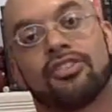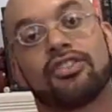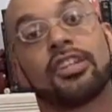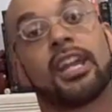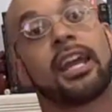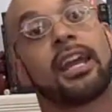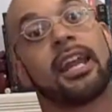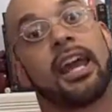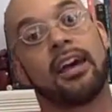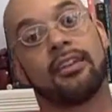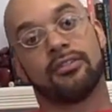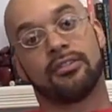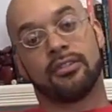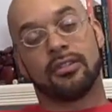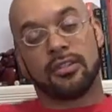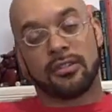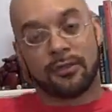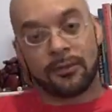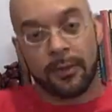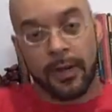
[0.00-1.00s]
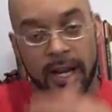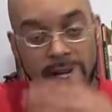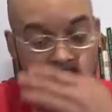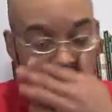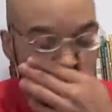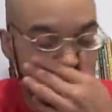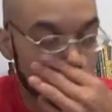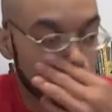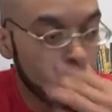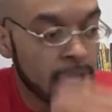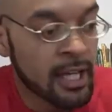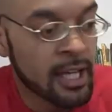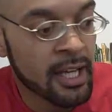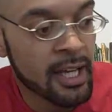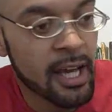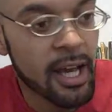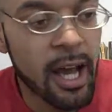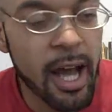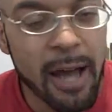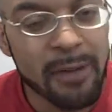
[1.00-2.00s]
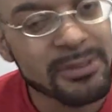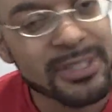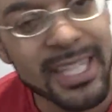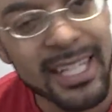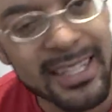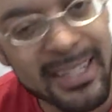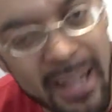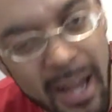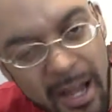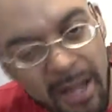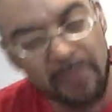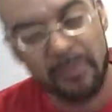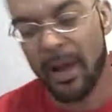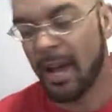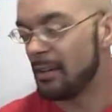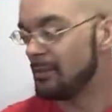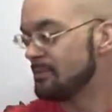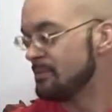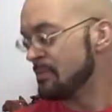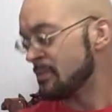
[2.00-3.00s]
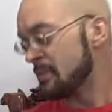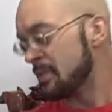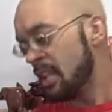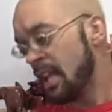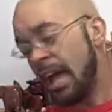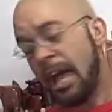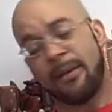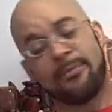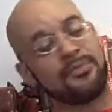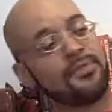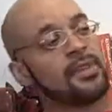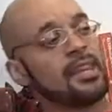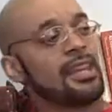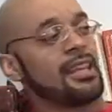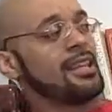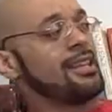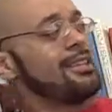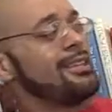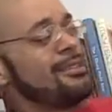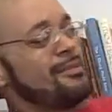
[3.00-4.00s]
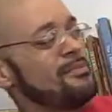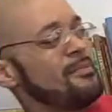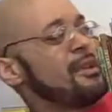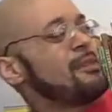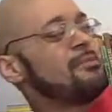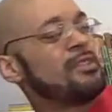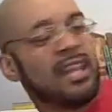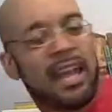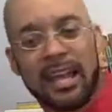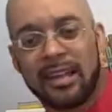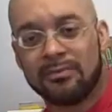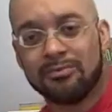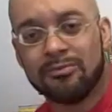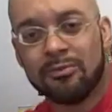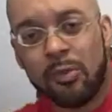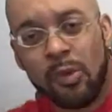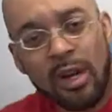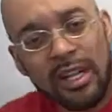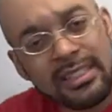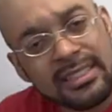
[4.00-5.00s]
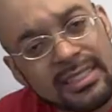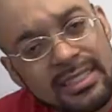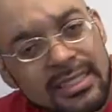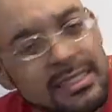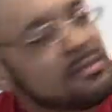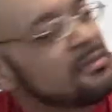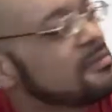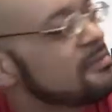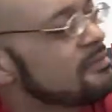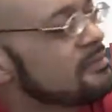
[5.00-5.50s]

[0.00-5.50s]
Check it out, dude. It's fresh. I was gonna talk about. It's maybe like once,